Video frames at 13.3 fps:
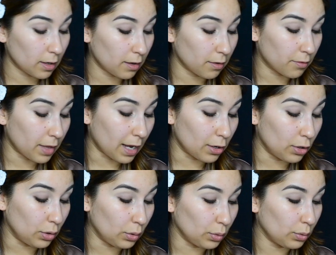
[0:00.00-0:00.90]
of that
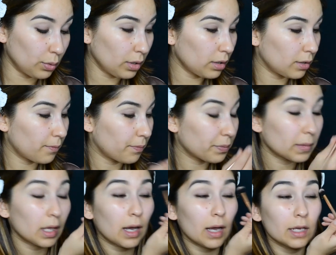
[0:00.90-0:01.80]
nude
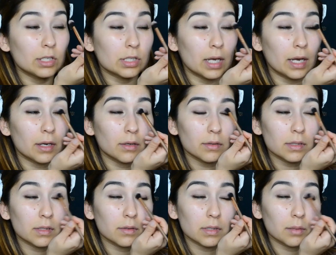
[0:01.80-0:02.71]
eyeshadow.
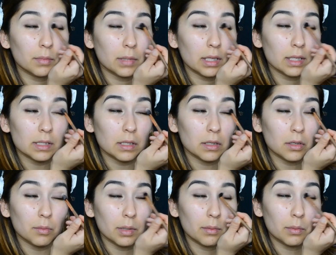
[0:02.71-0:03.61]
So something that's a
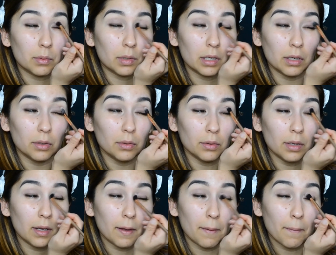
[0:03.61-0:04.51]
little bit more nude.